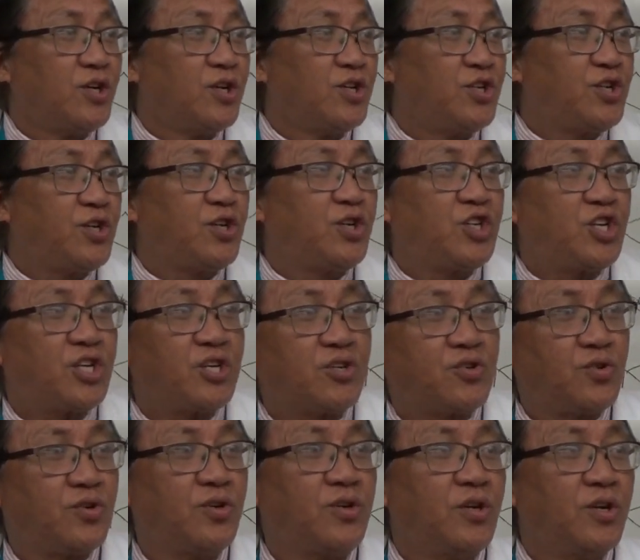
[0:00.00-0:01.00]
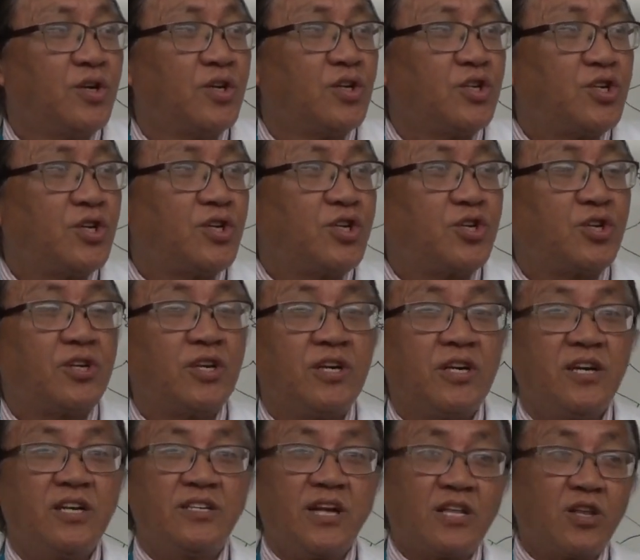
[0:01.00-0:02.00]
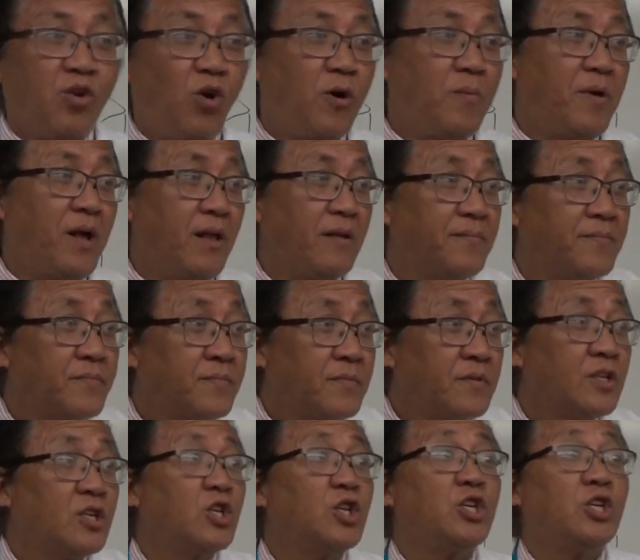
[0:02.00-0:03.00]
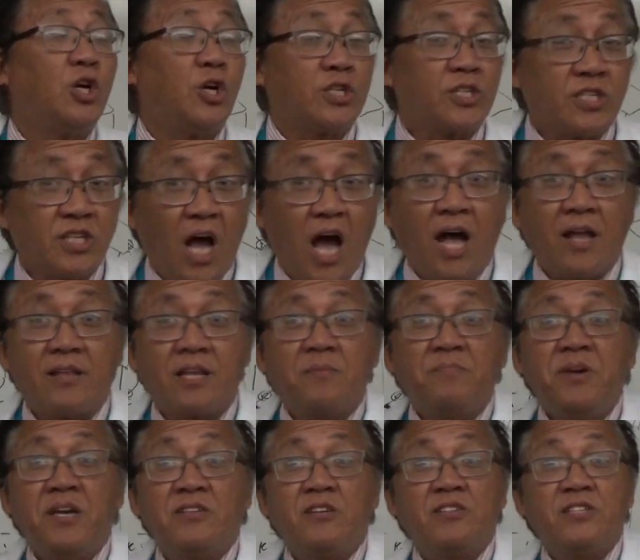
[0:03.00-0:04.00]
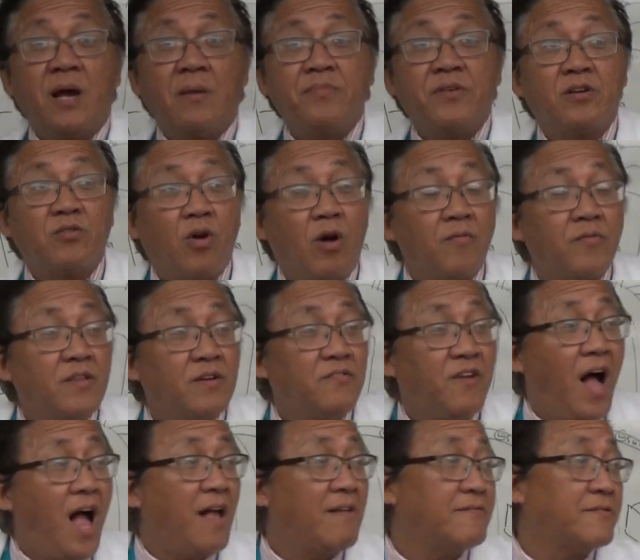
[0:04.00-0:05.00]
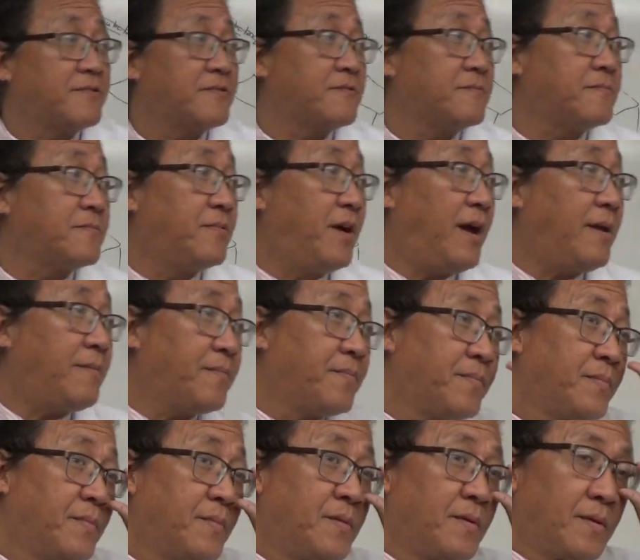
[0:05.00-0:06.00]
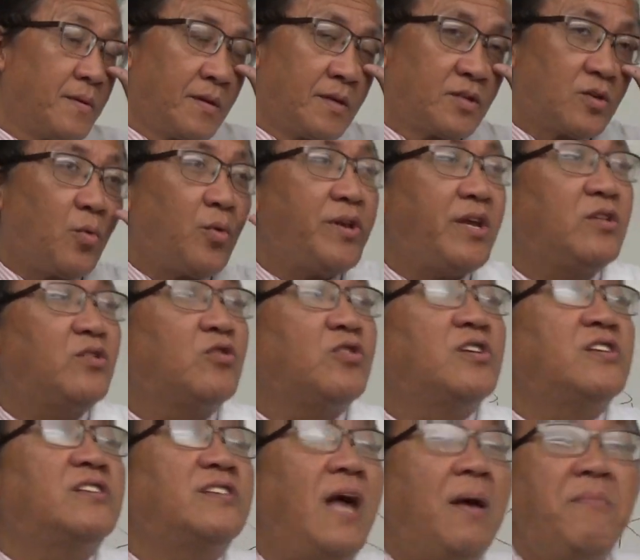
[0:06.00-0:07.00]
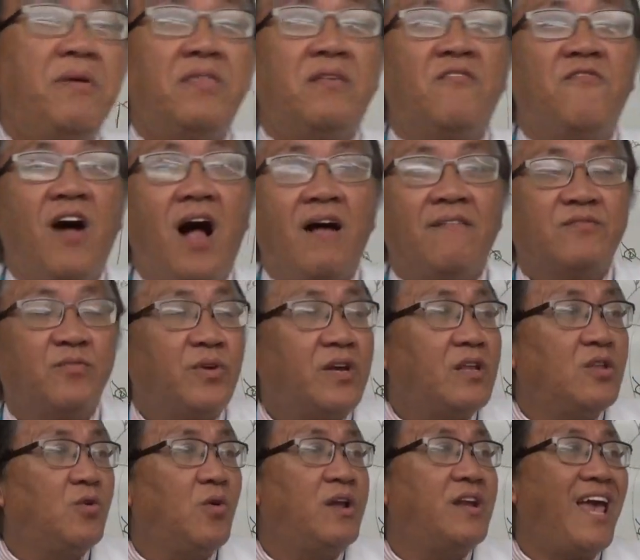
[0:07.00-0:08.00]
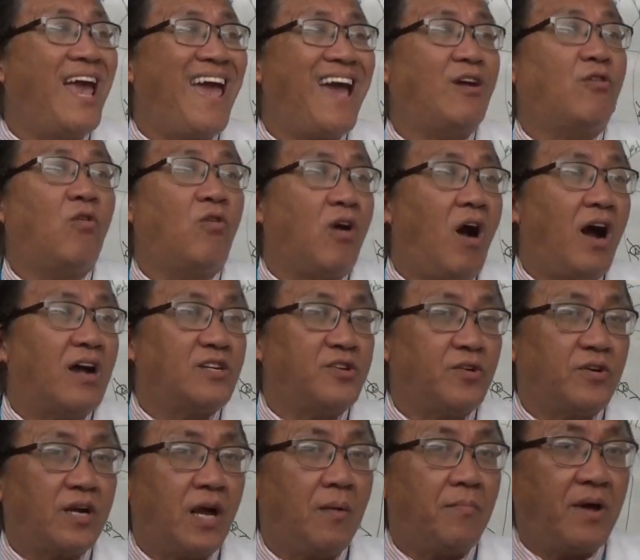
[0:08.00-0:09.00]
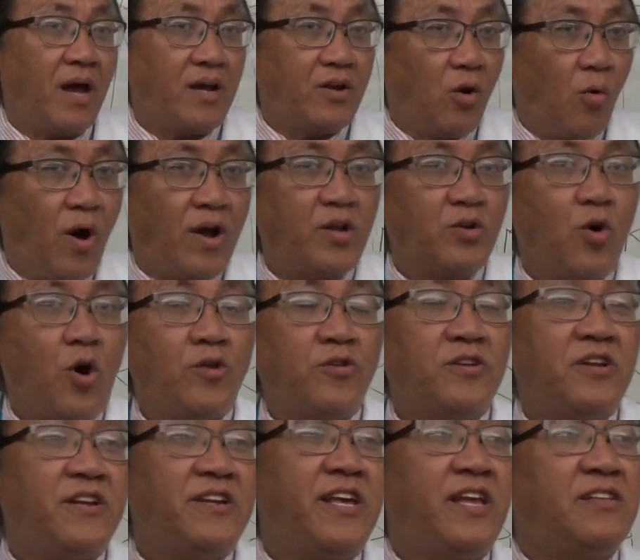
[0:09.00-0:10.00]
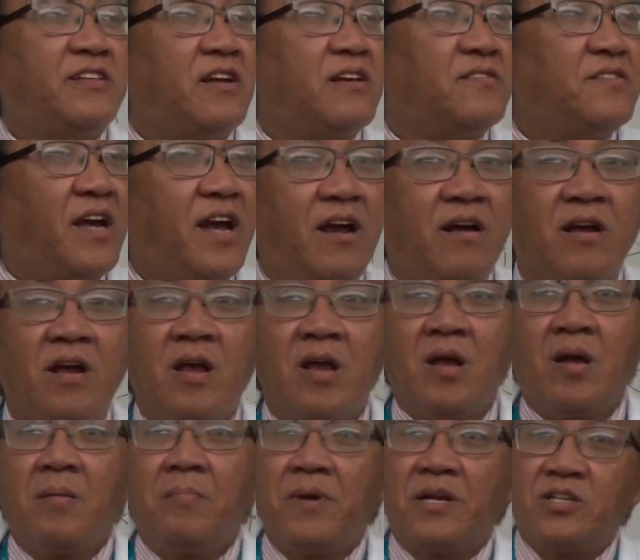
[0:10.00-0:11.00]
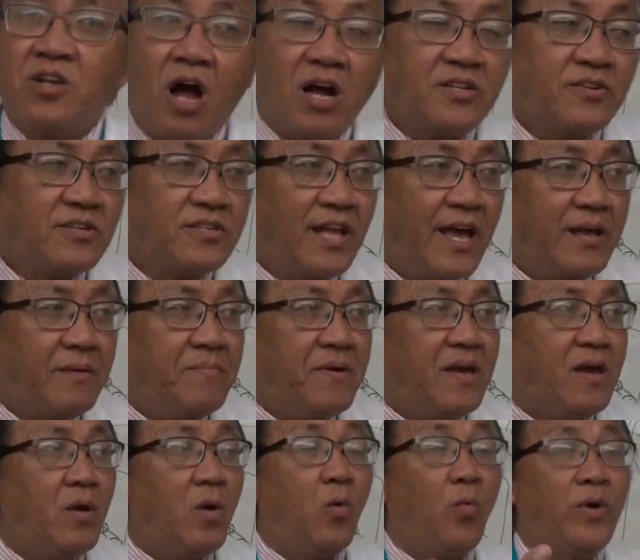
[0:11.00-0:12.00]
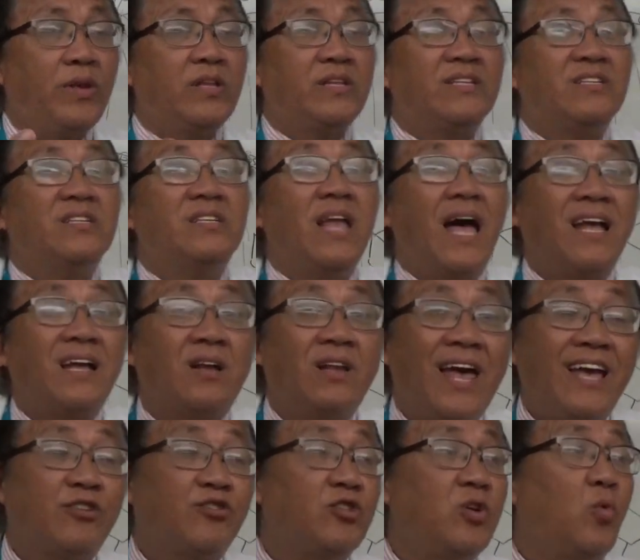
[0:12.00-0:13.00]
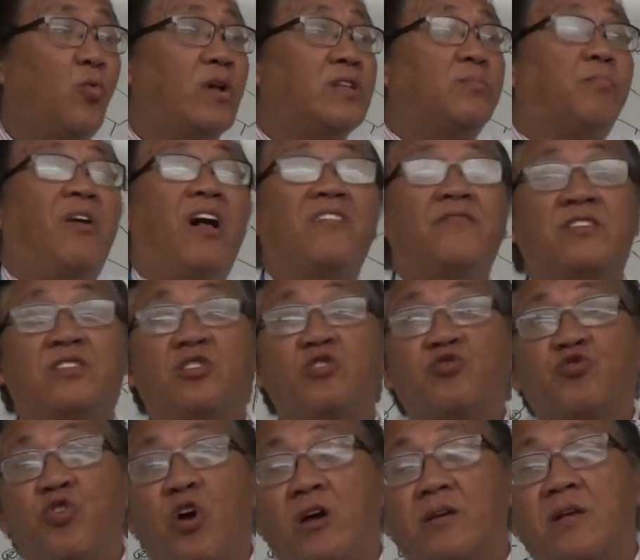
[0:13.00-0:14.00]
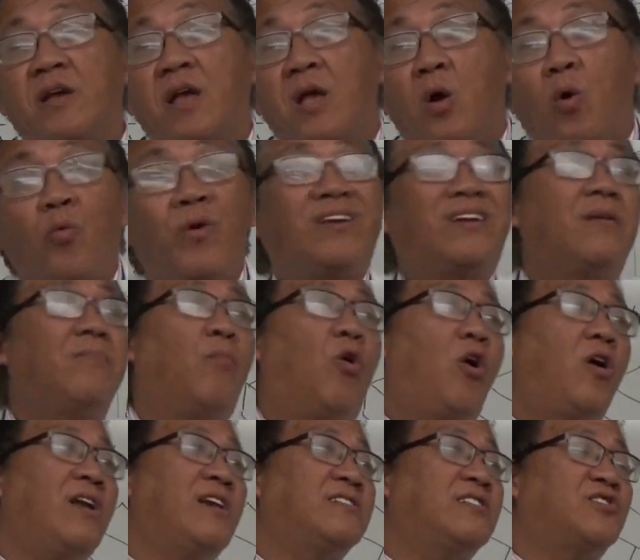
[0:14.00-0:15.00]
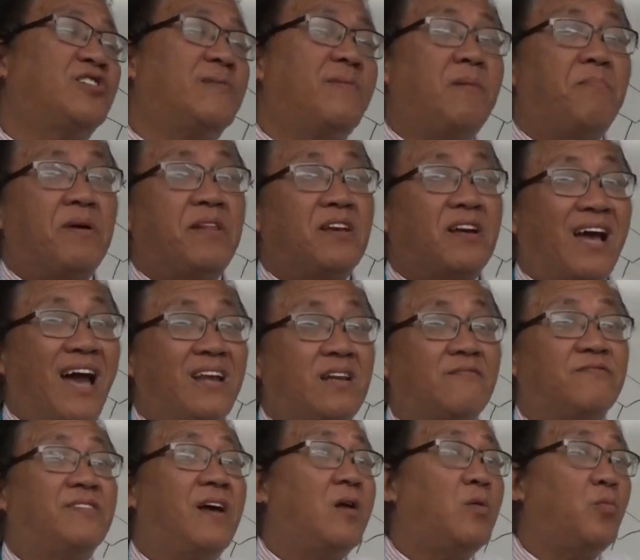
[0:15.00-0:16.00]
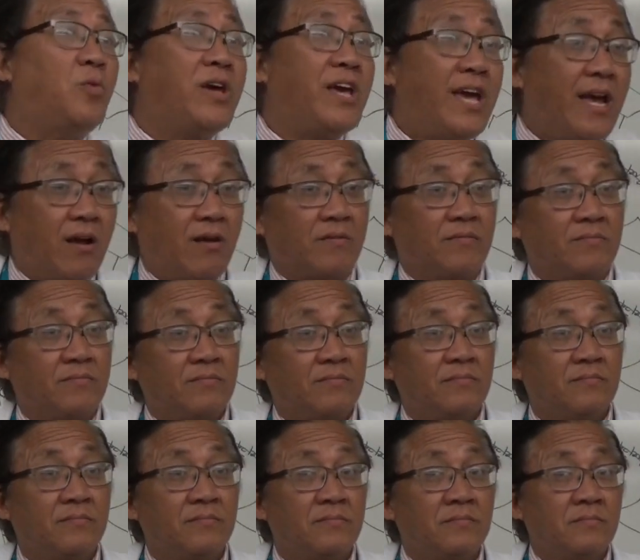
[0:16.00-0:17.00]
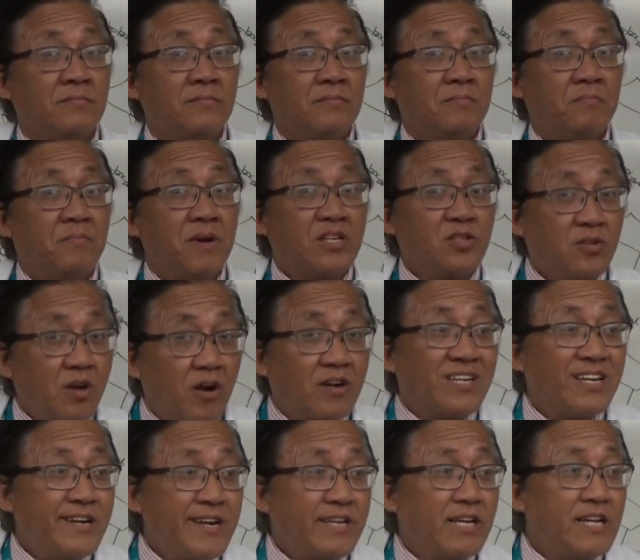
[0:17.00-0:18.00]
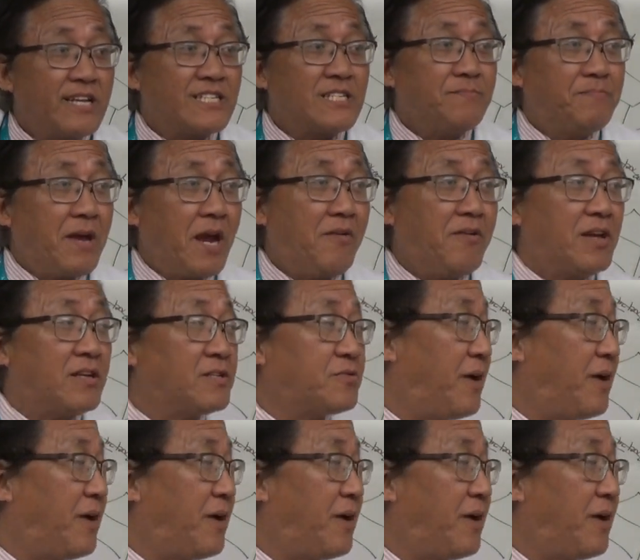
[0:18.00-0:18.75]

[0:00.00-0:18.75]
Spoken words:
chig sh, chig sh. Is that normal? No, it's not. That means there's something wrong with the valves, right? So we need to examine the valves. We can do an echocardiogram. I don't want to go into the details there, but doctors like me, we like to know what valve is destroyed. We can more or less determine by the kind of sound we hear, based on our clinical experience,